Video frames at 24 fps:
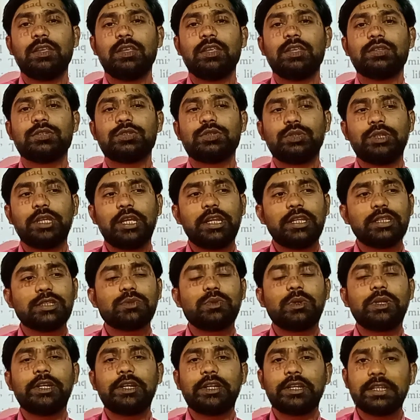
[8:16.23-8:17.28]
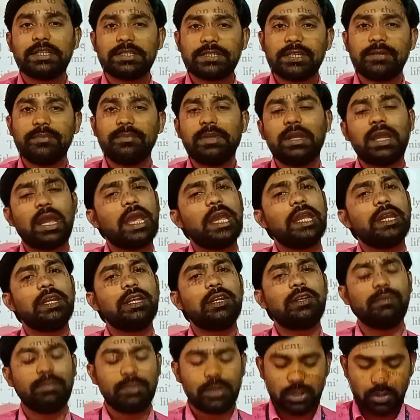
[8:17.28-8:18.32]
So there is one reason behind
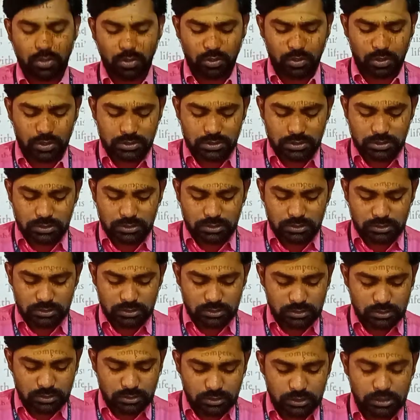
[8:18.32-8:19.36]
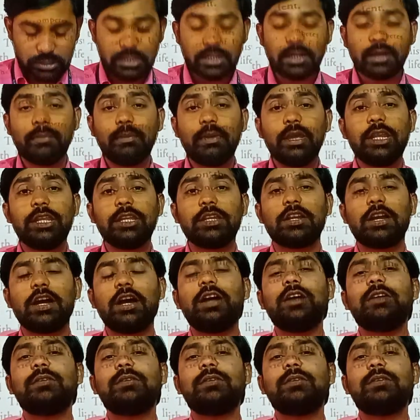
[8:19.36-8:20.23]
it, because in America